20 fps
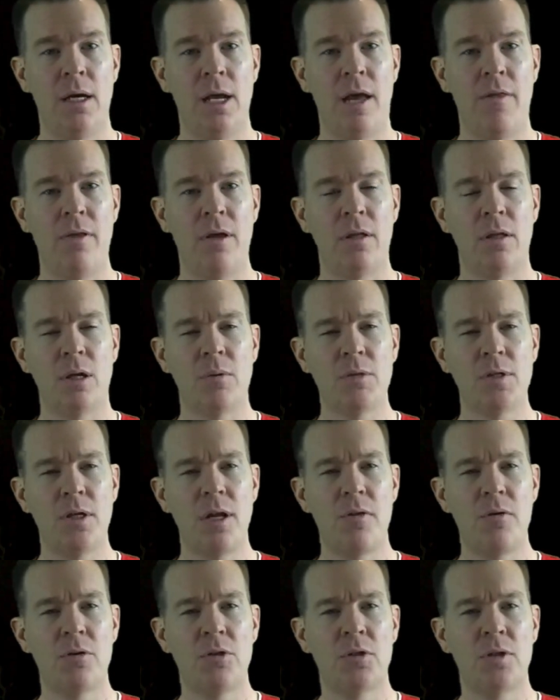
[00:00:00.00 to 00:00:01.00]
And then there was
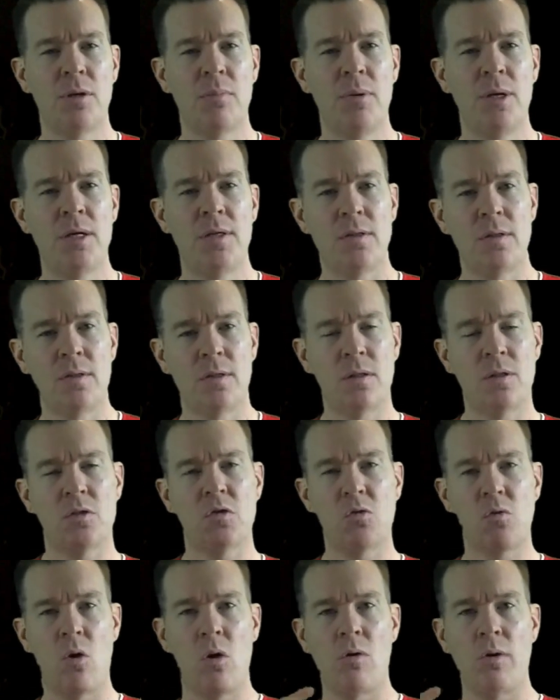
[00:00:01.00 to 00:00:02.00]
another interesting piece is the
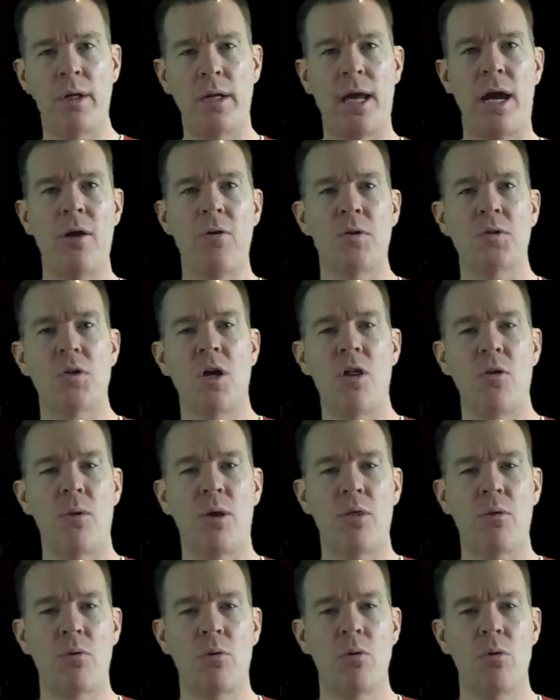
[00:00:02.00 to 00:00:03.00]
scrolling now goes all the
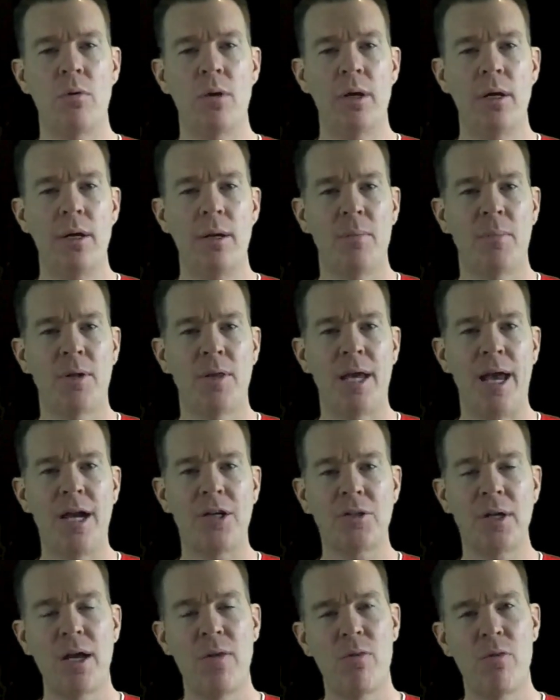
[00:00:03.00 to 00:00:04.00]
way through, but they
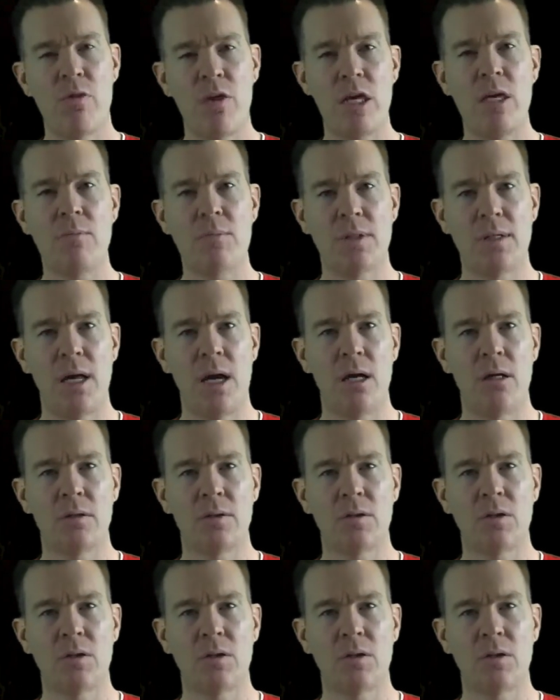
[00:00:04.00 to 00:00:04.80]
actually had themes now.